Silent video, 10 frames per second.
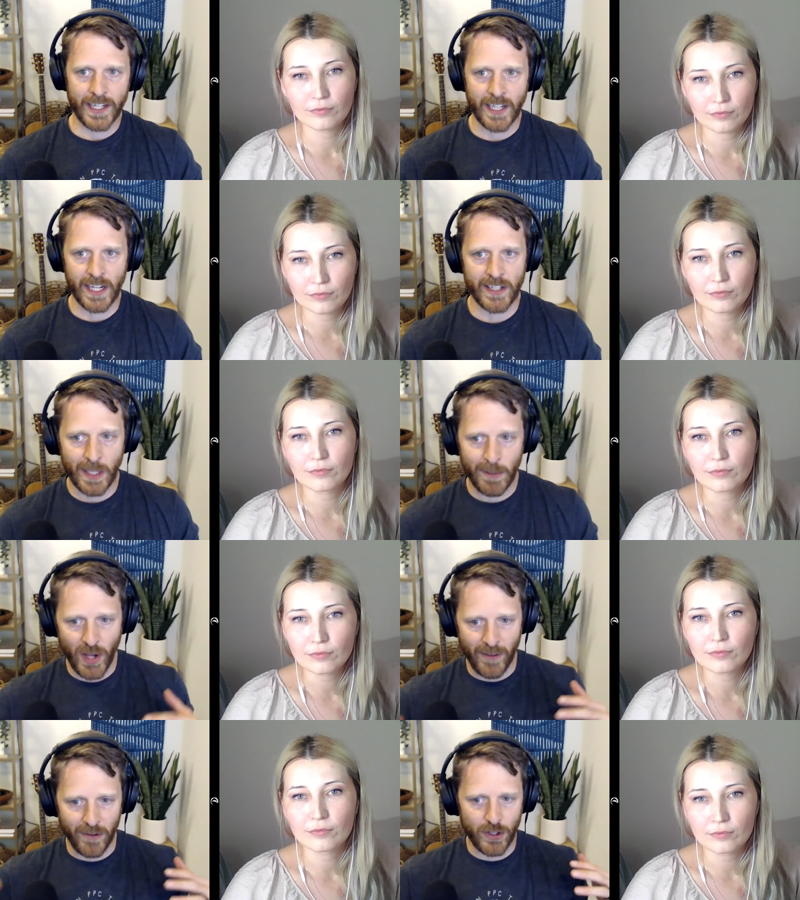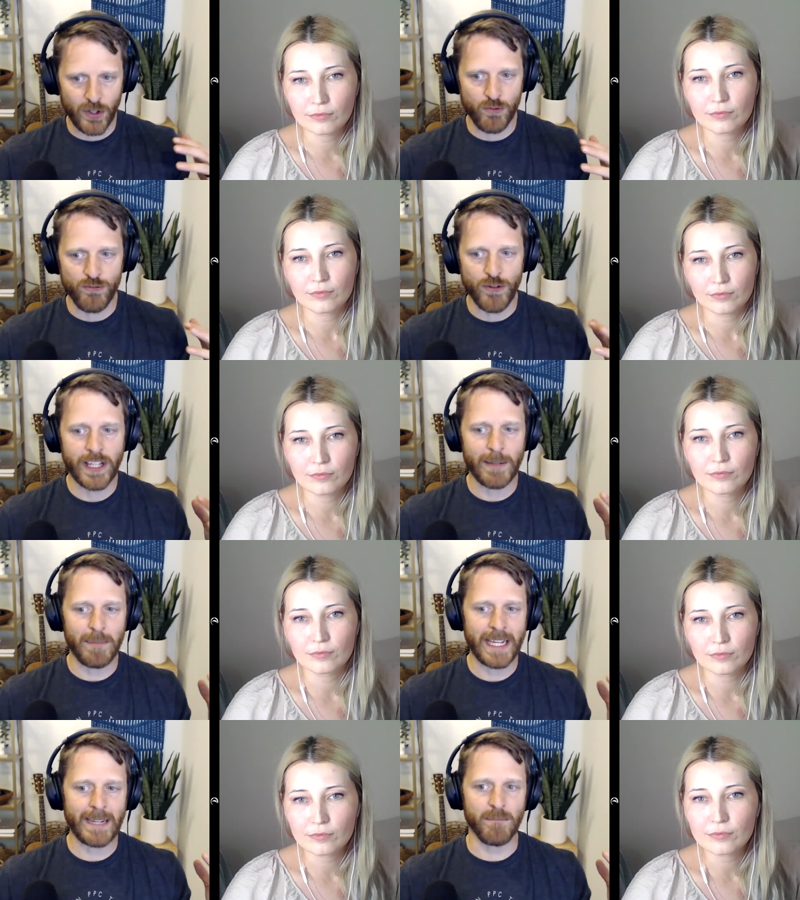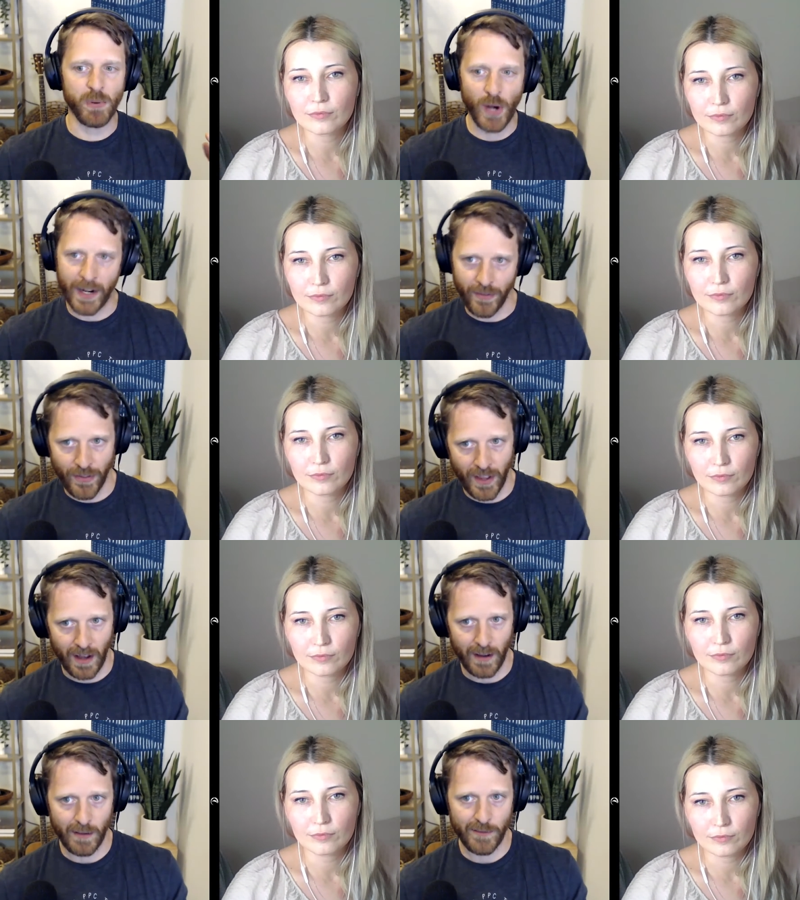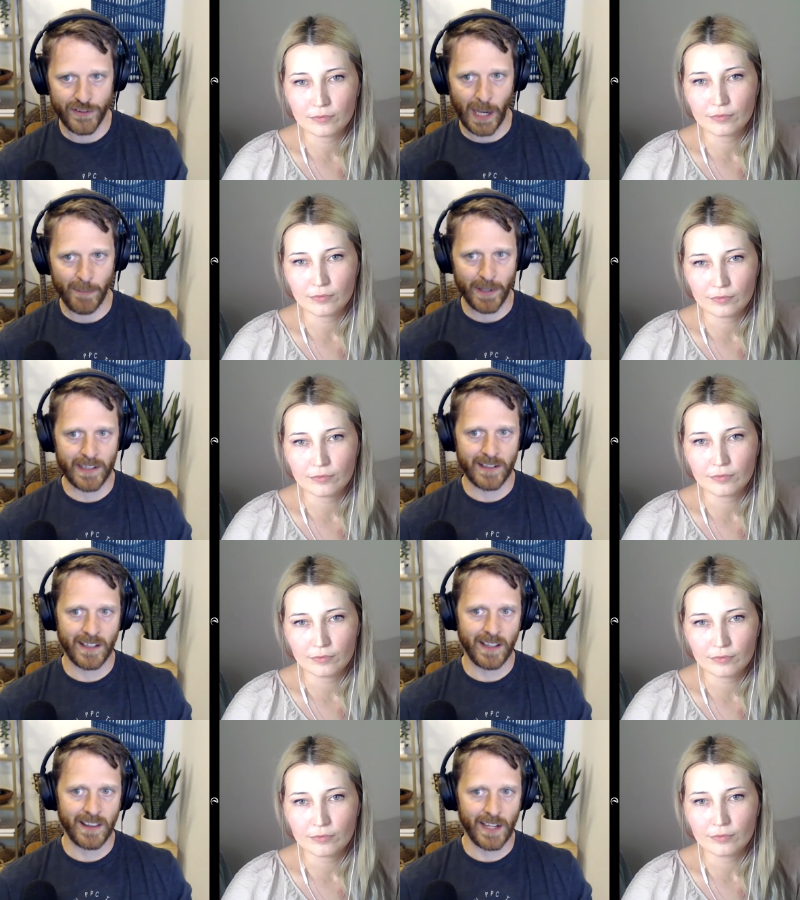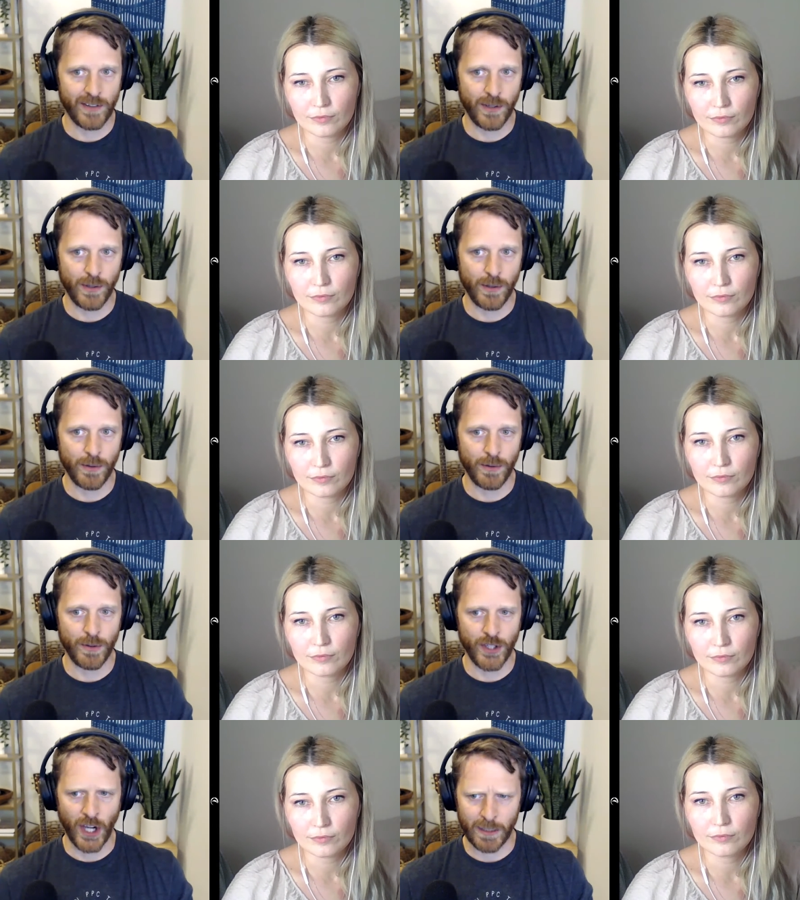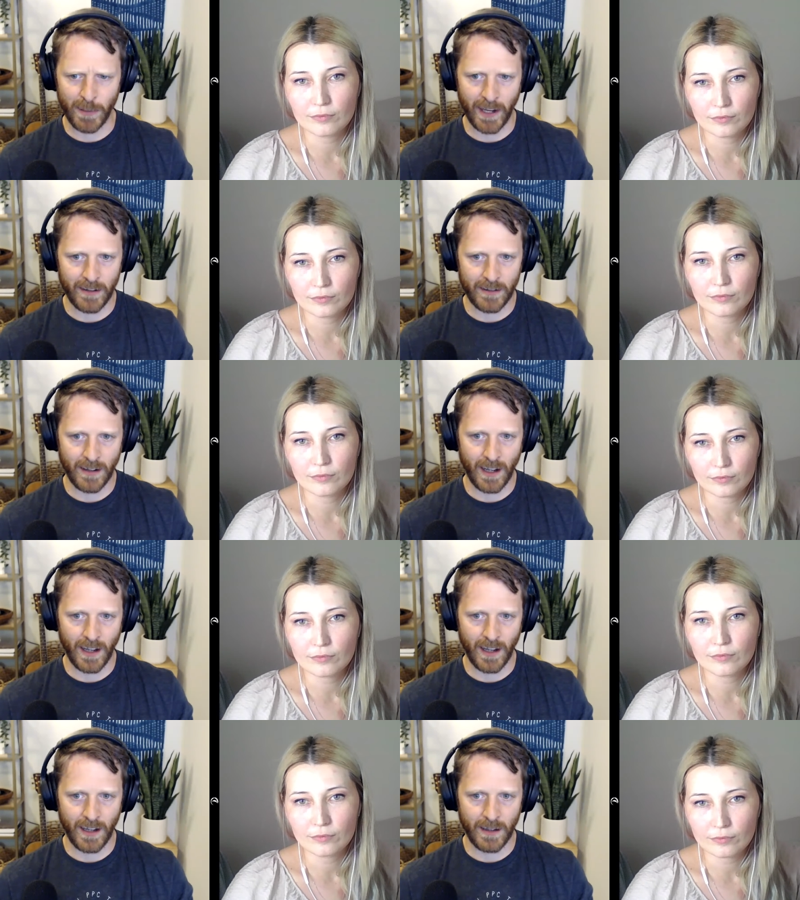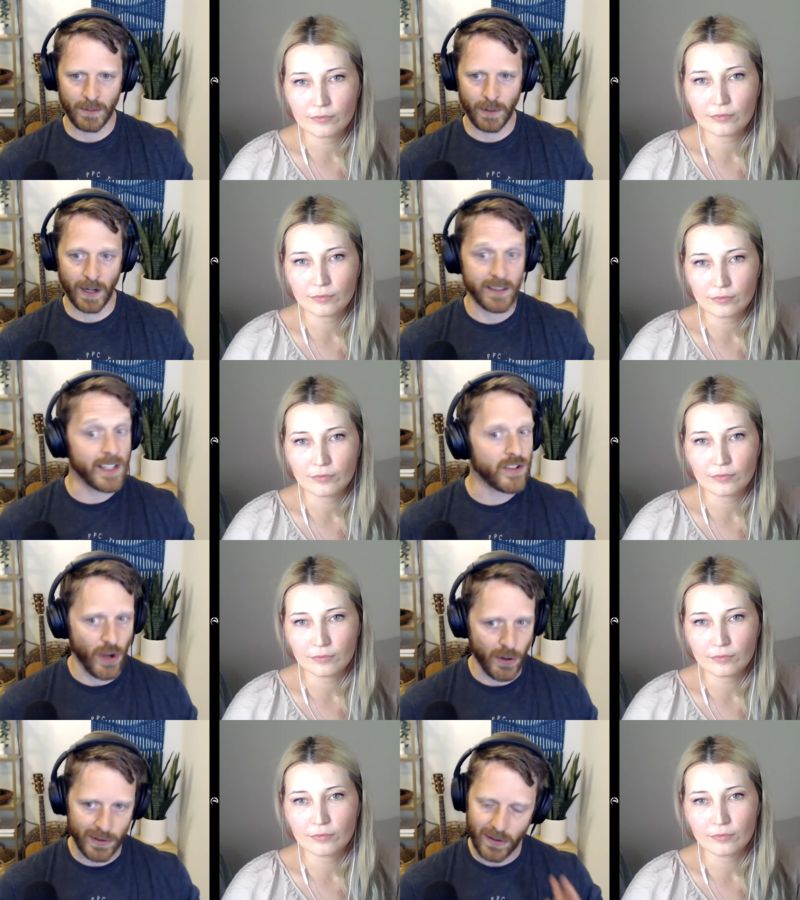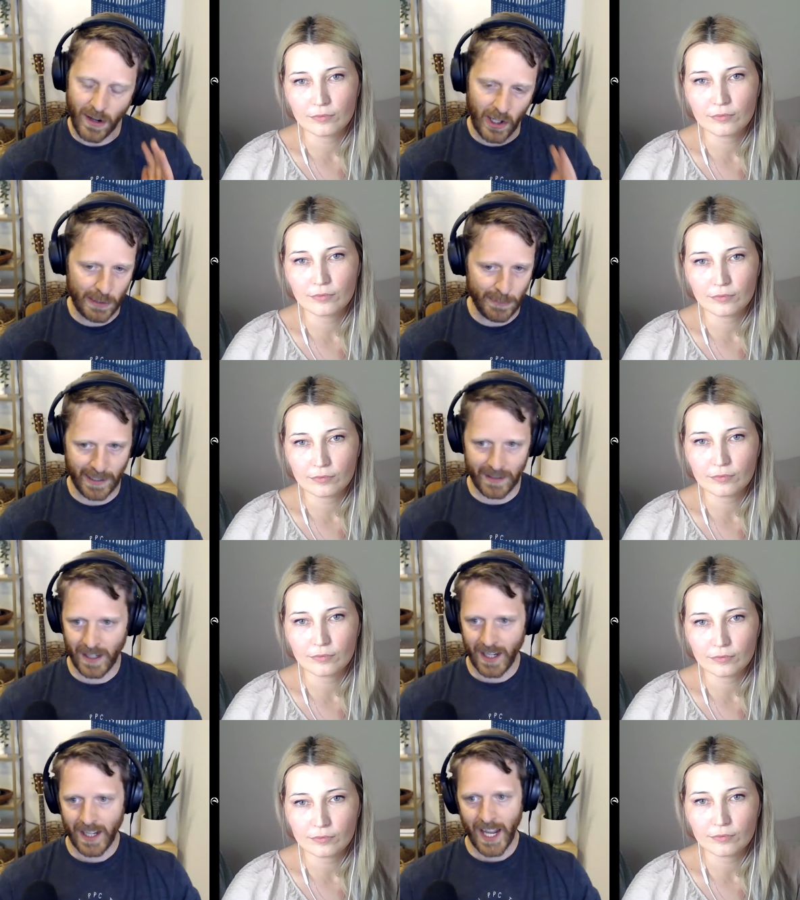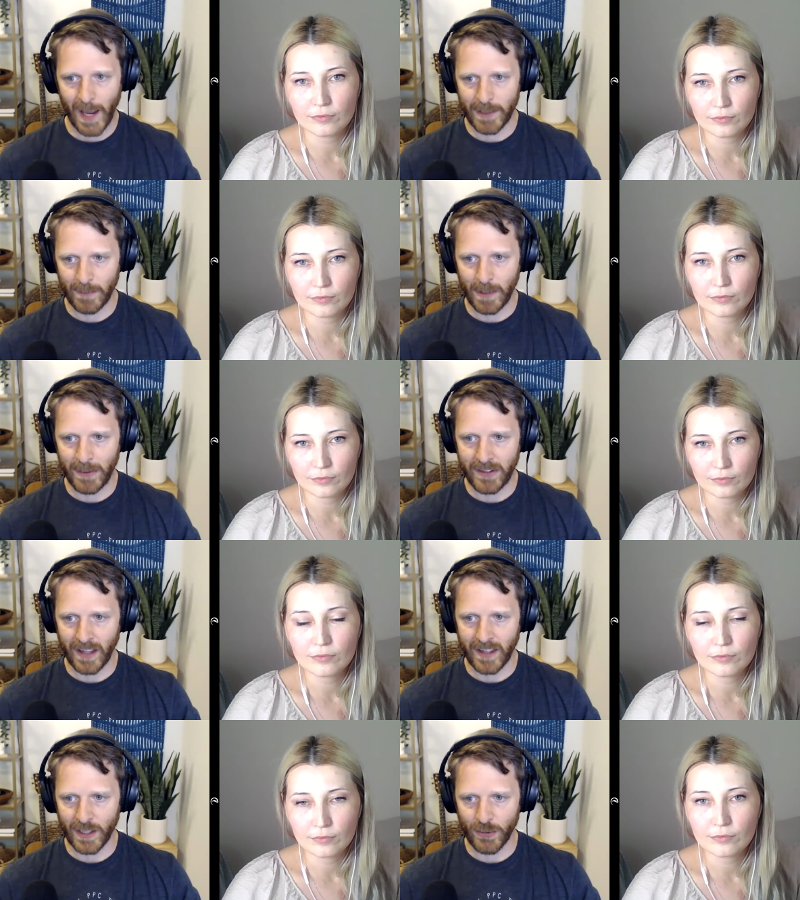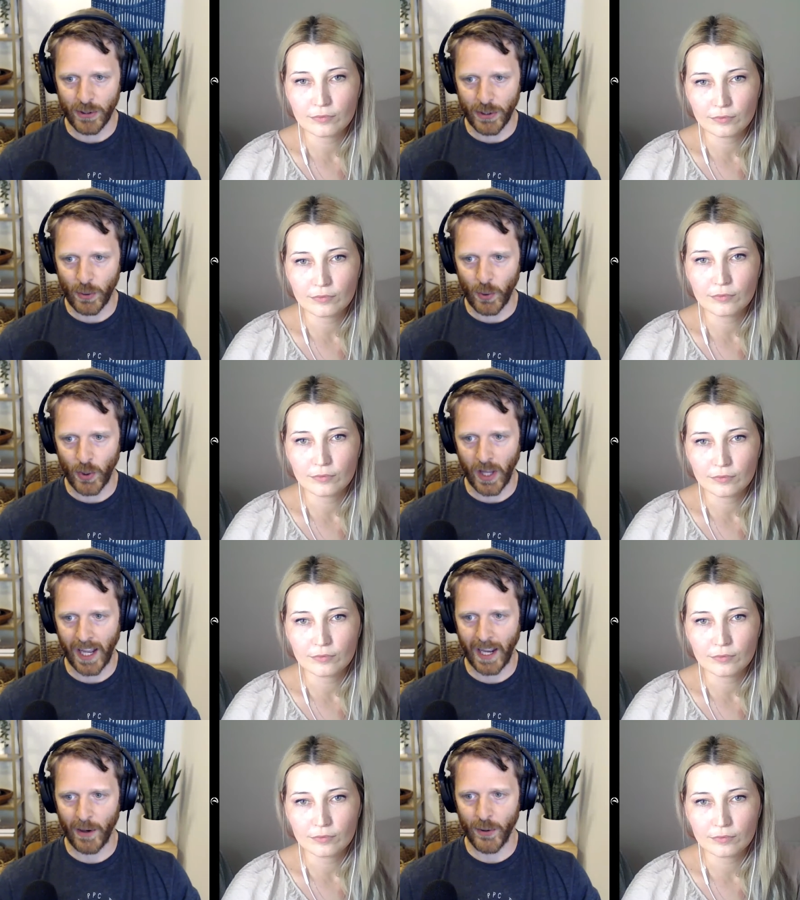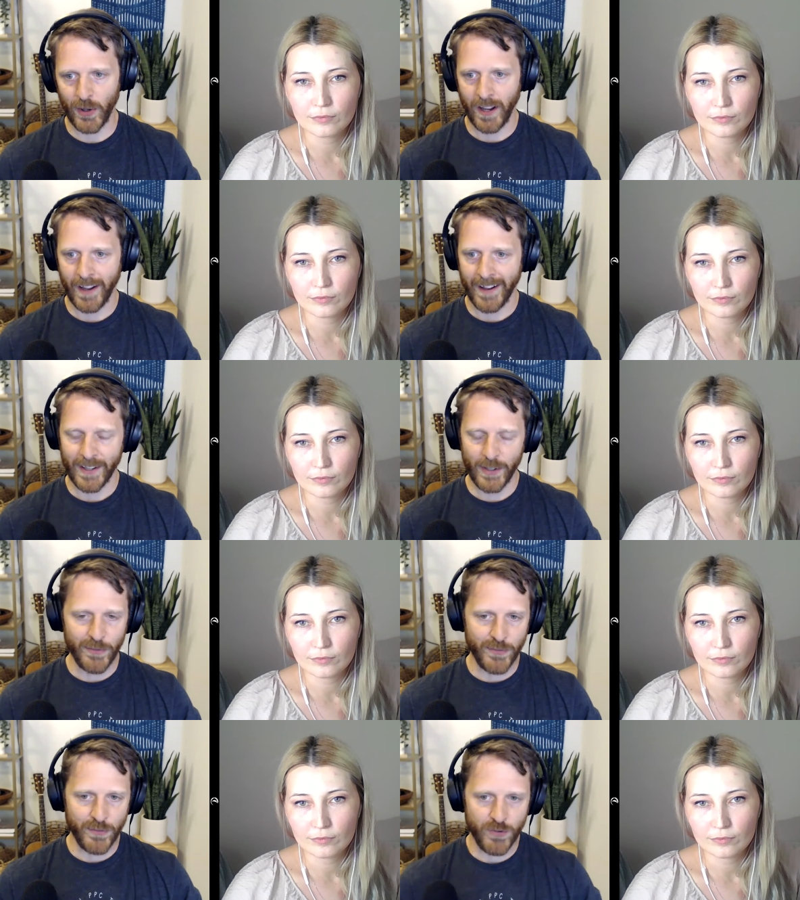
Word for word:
Speaker 1: it, it seems you have a really big breadth of topics that you talk about. Uh, whereas this show is all about Amazon PPC. I think it's really cool how you've